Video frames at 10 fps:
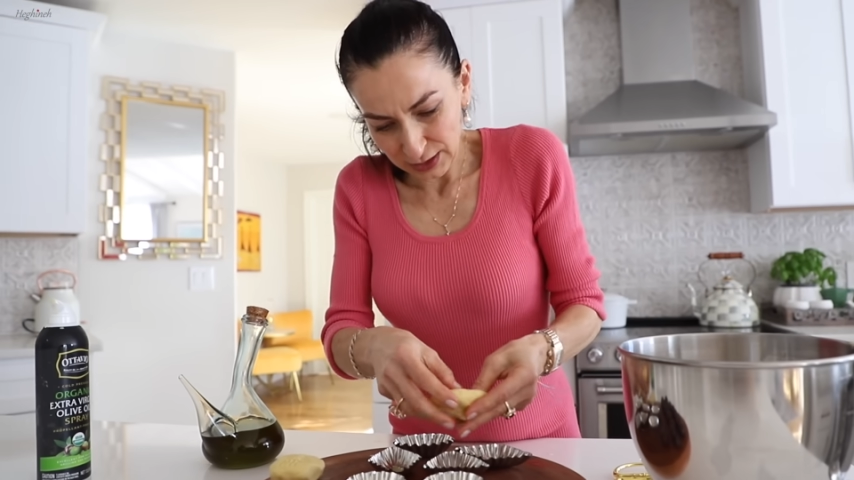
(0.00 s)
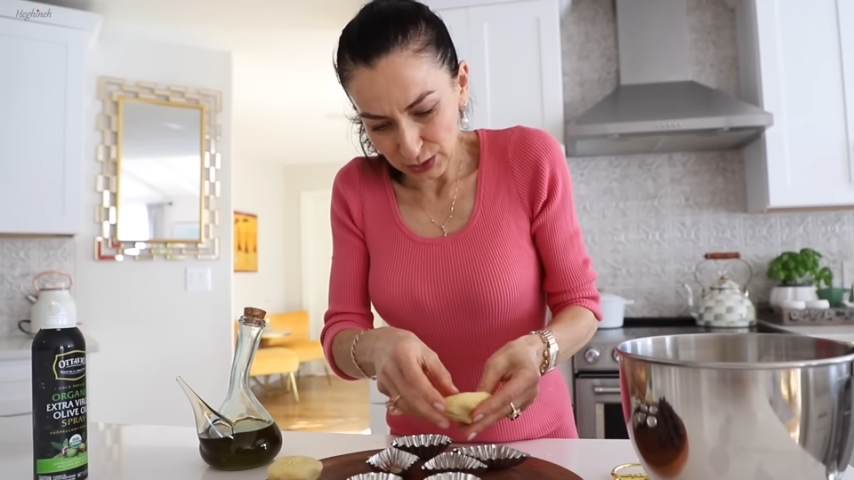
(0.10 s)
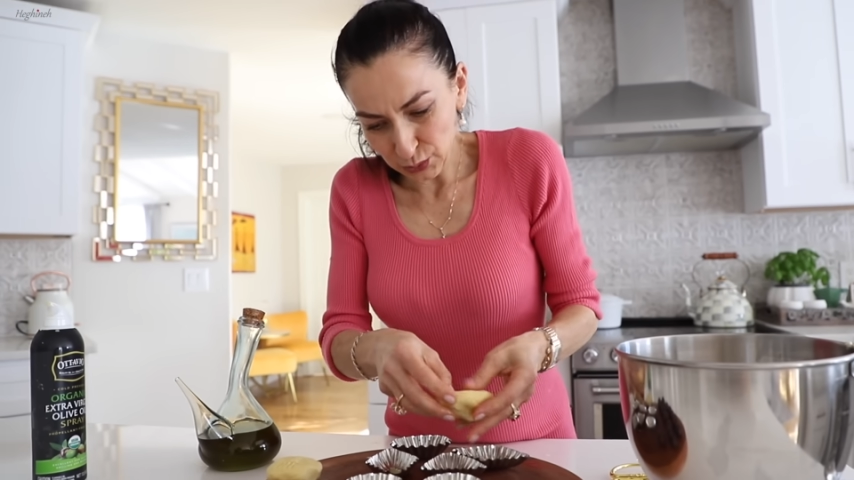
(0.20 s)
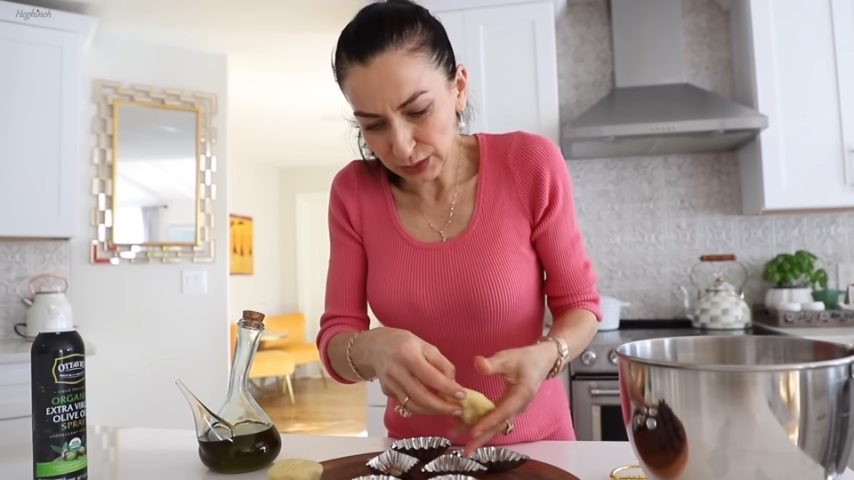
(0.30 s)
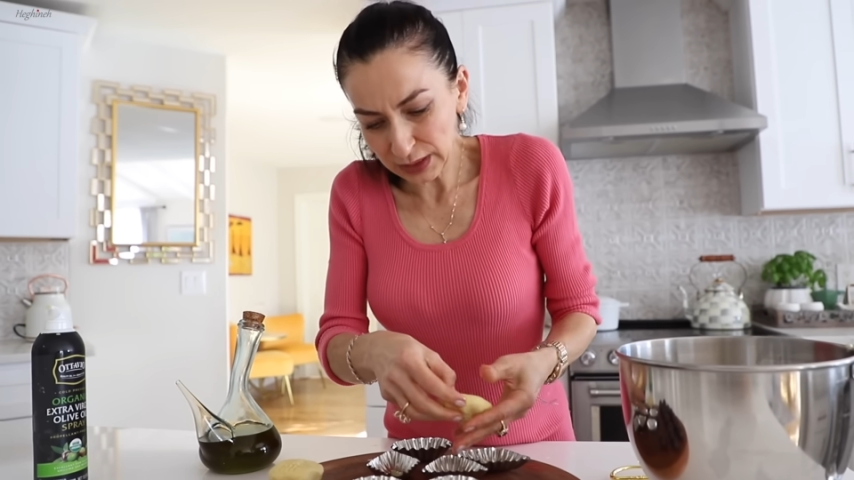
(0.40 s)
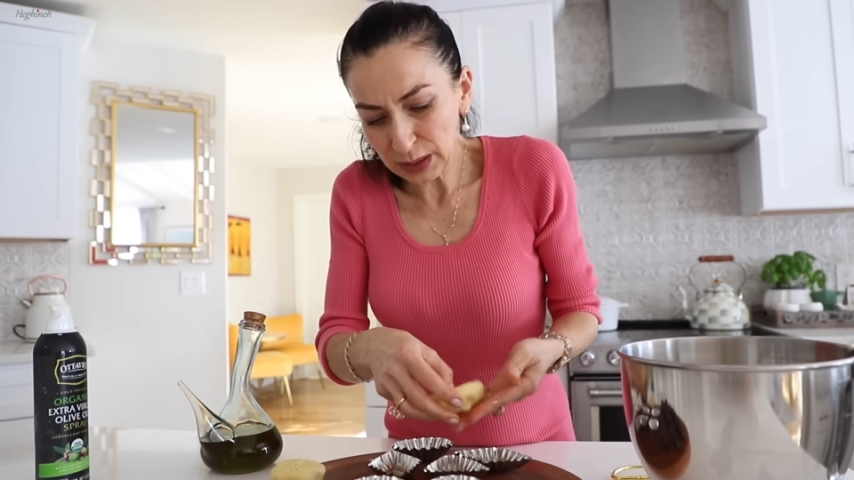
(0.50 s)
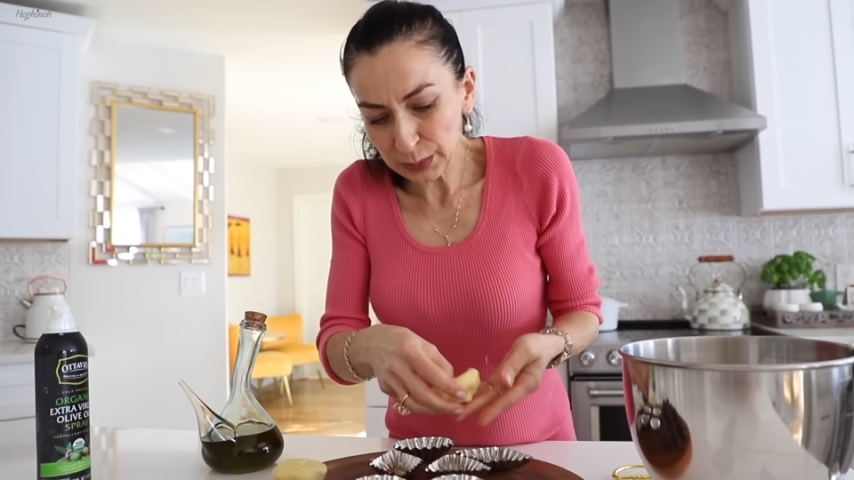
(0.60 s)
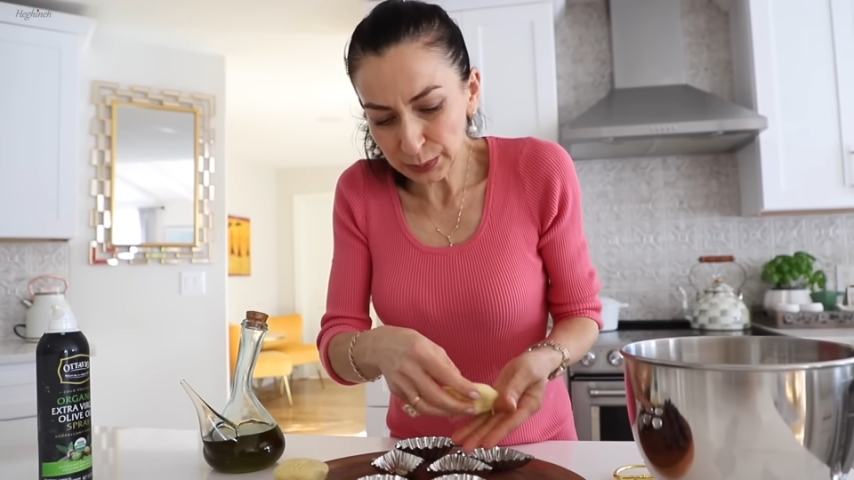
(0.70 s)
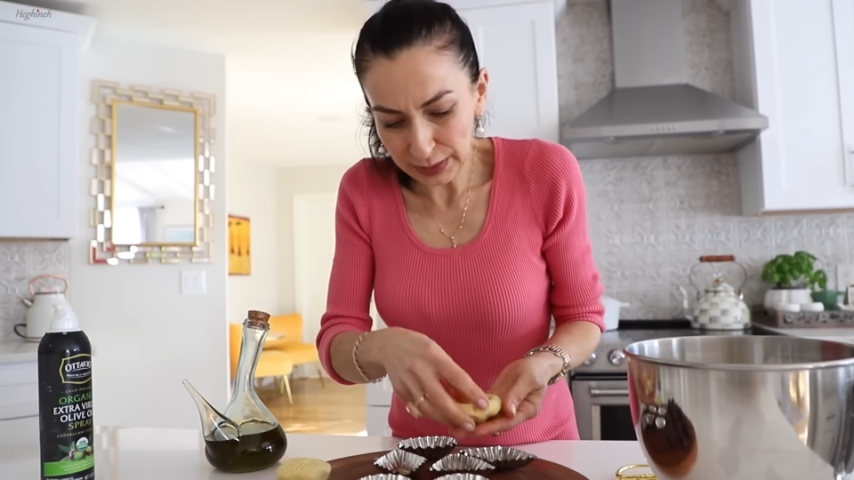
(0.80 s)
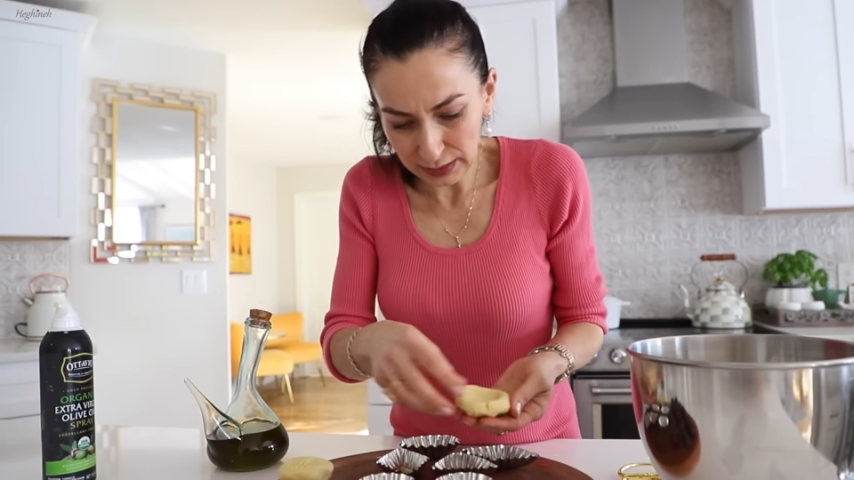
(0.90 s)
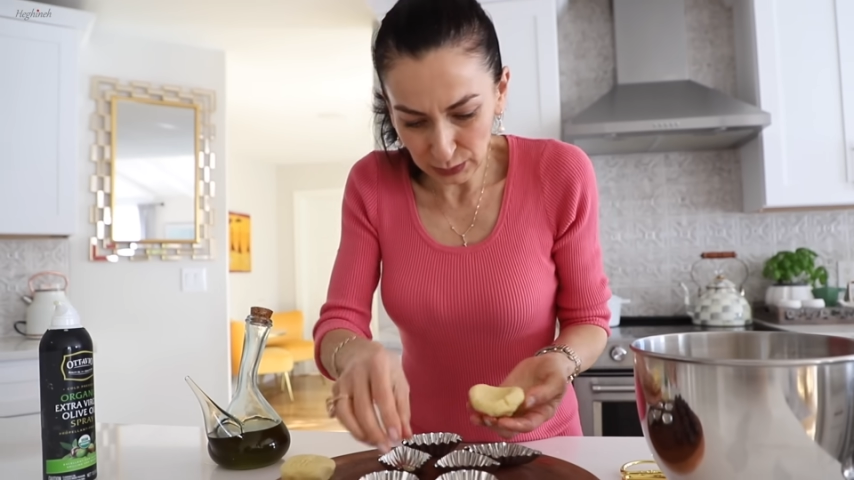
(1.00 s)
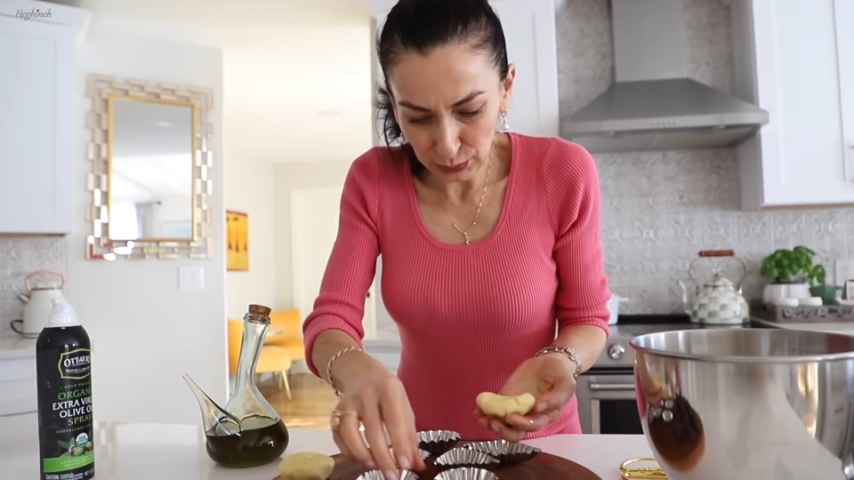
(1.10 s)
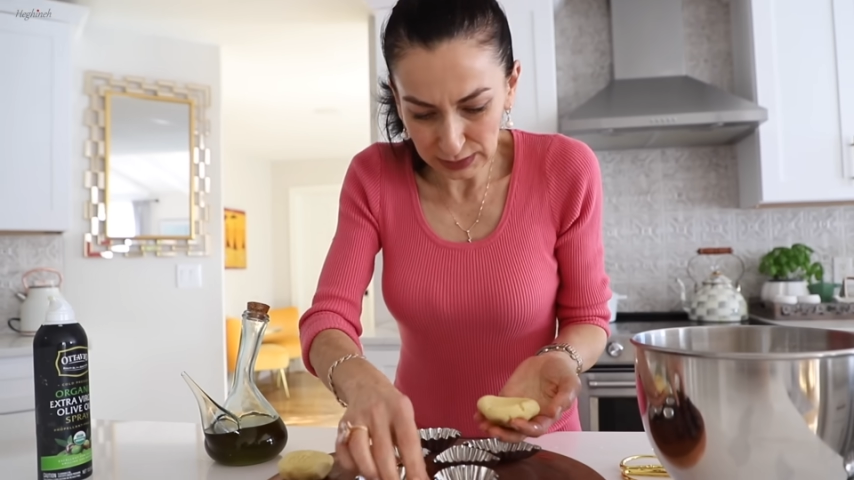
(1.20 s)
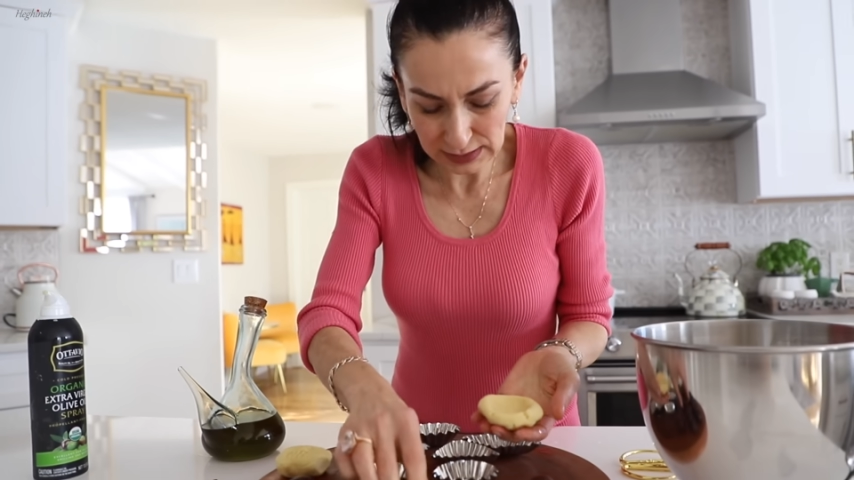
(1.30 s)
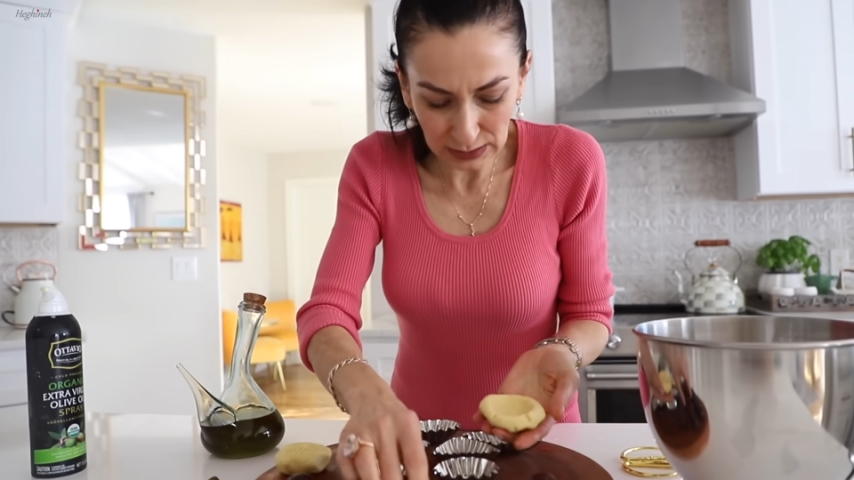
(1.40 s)
you want to compete
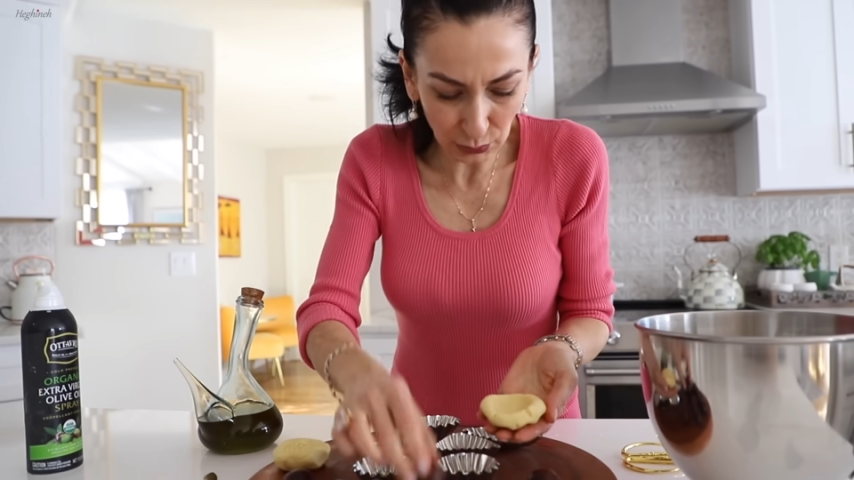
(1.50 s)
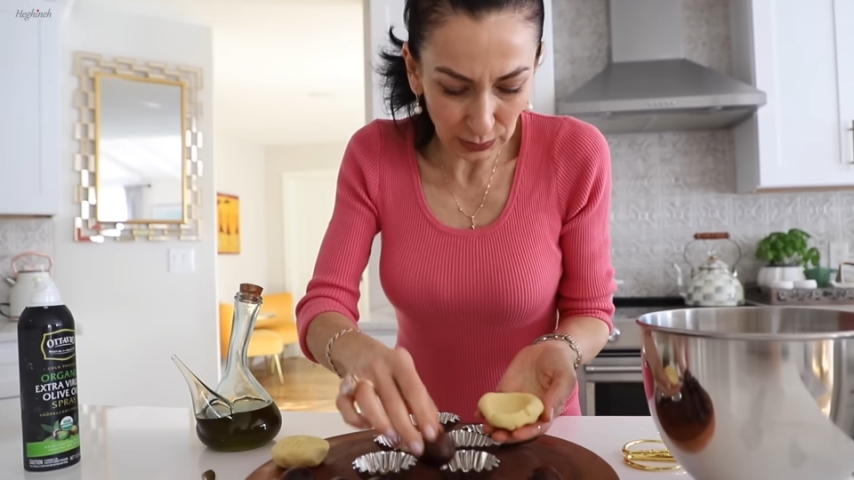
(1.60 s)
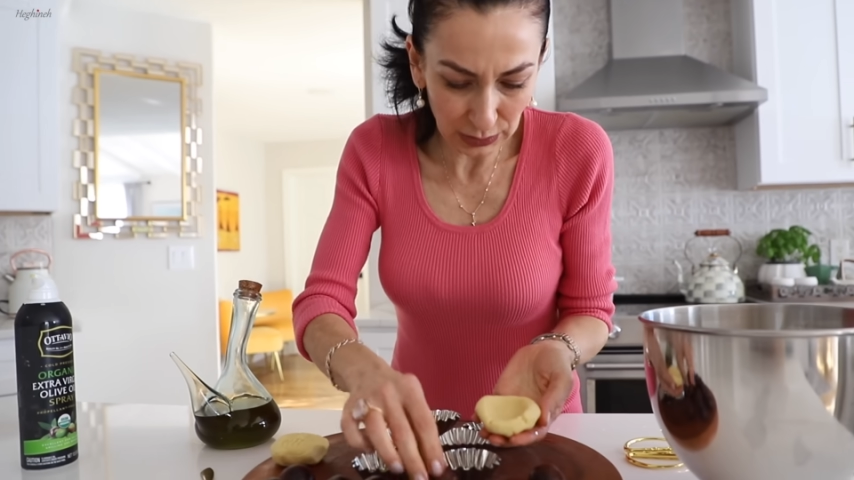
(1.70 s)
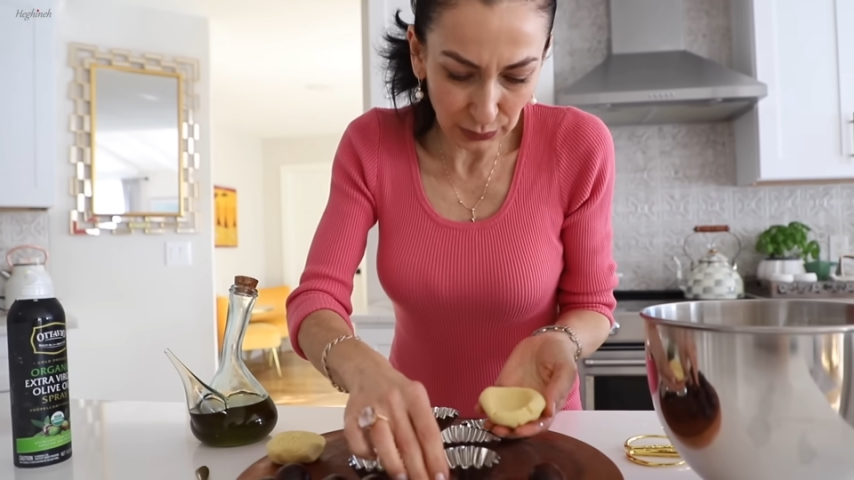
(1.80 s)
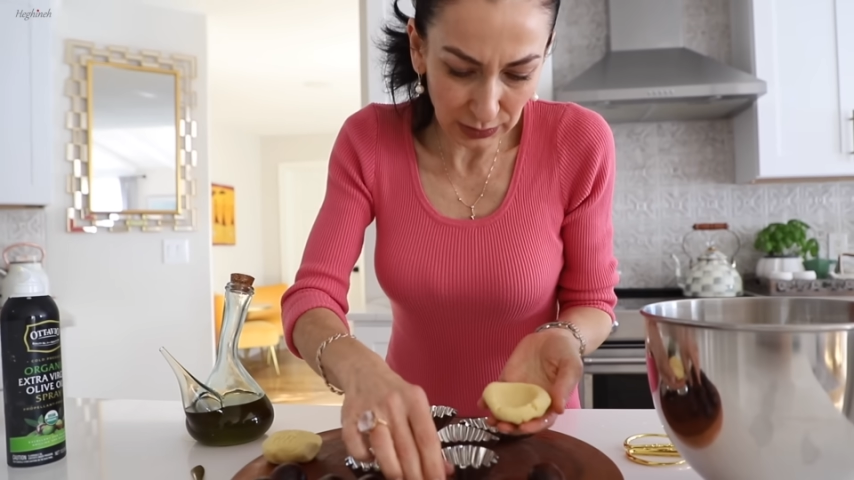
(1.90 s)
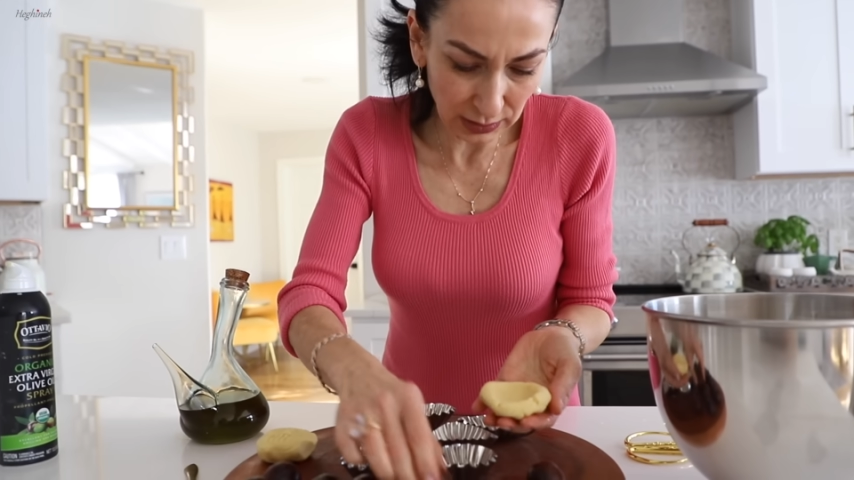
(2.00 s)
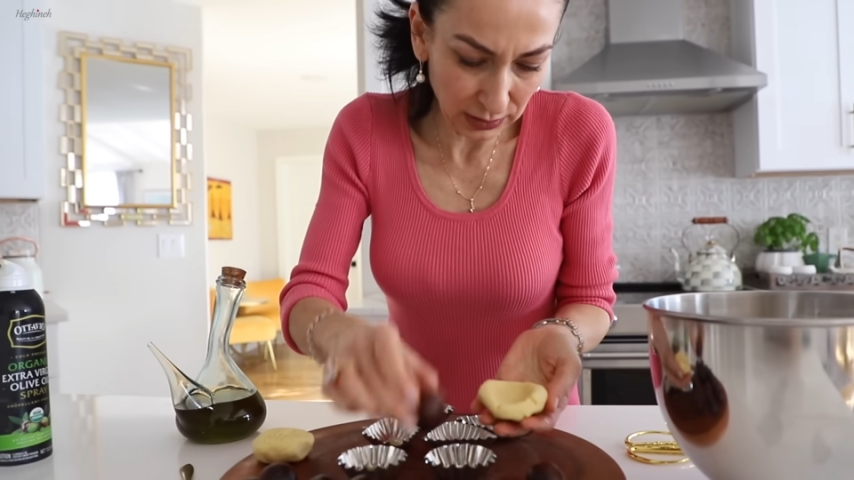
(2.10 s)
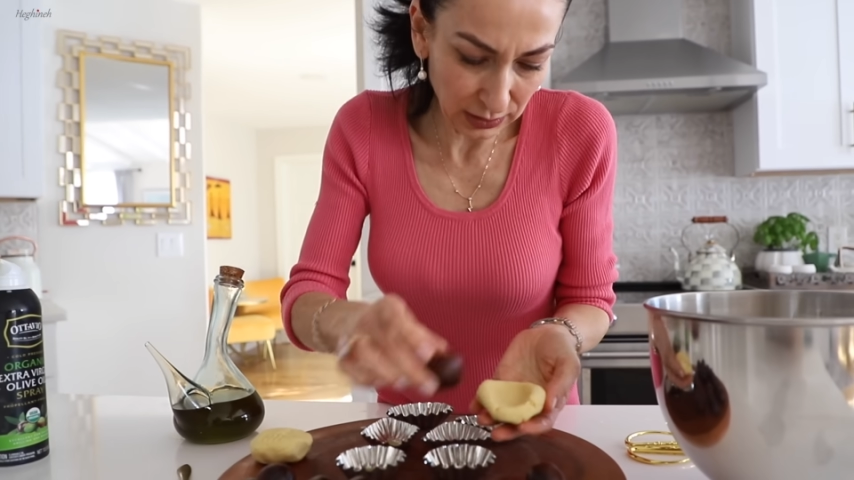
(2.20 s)
with someone with